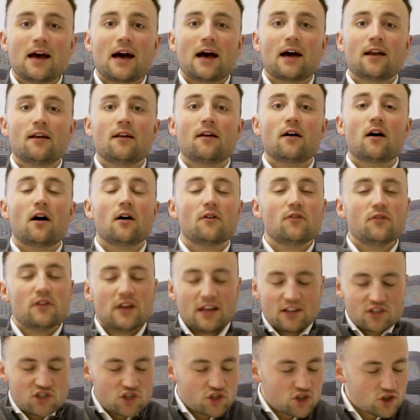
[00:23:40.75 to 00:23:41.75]
And
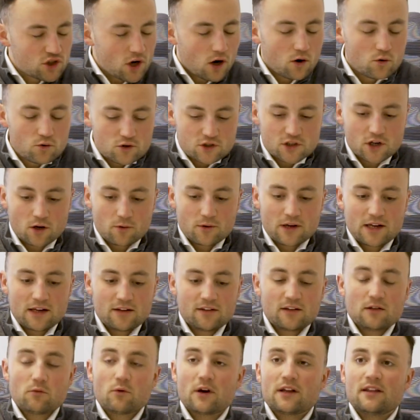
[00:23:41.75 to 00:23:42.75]
it's so
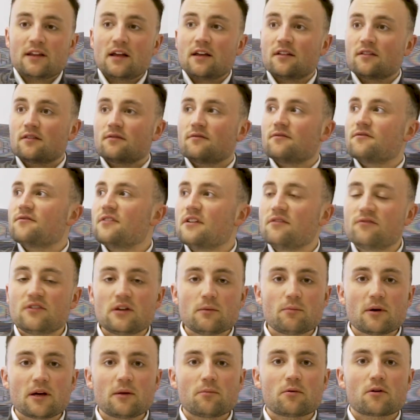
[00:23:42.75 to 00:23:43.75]
easy when there's 50
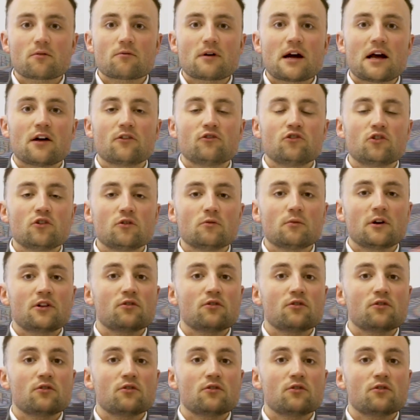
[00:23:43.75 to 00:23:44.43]
people around you,